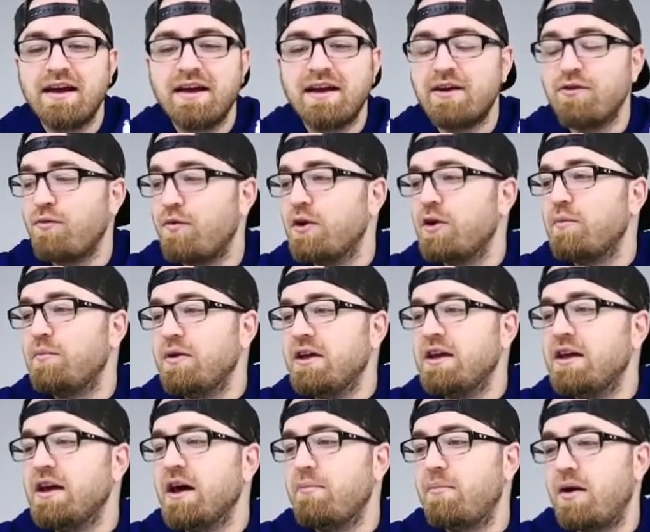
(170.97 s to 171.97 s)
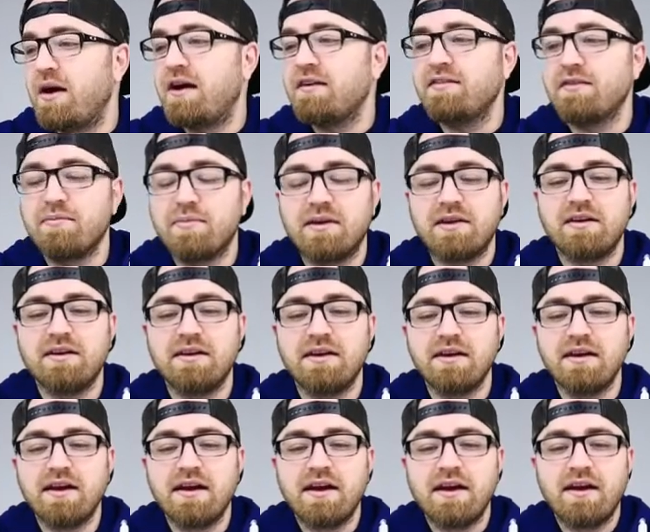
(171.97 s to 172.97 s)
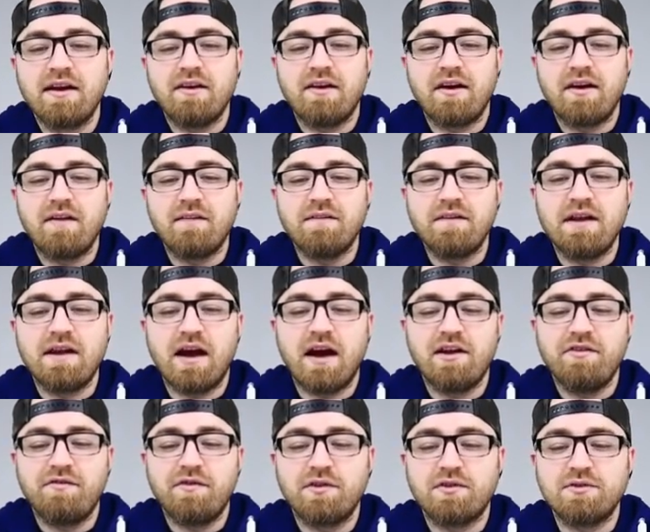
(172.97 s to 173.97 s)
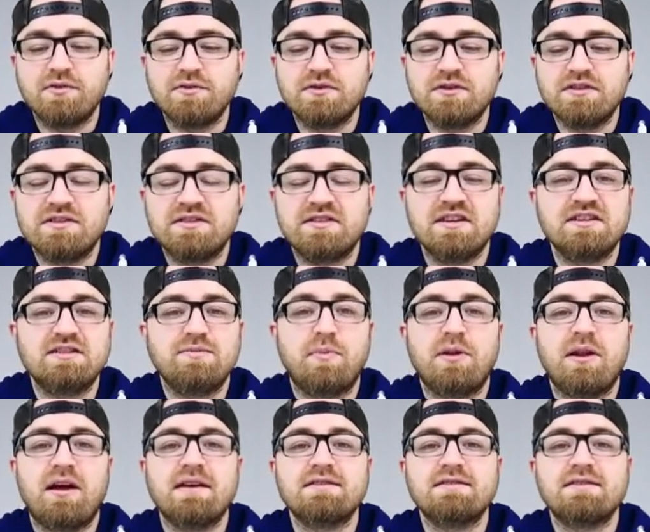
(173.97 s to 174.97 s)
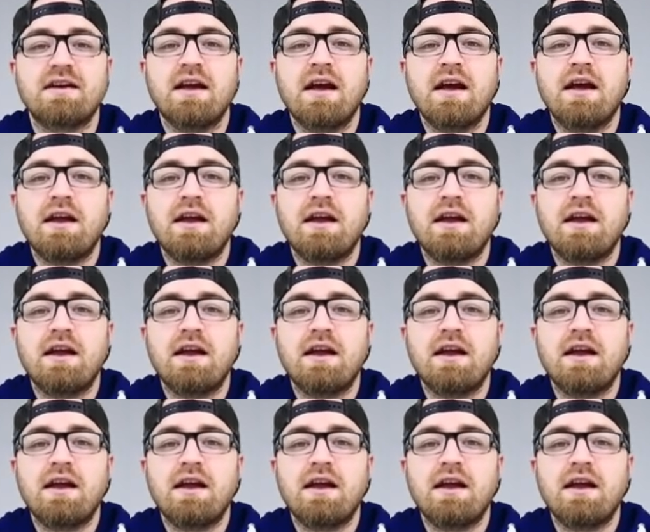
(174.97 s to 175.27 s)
it will be a possibility on the iPhone 6 Plus.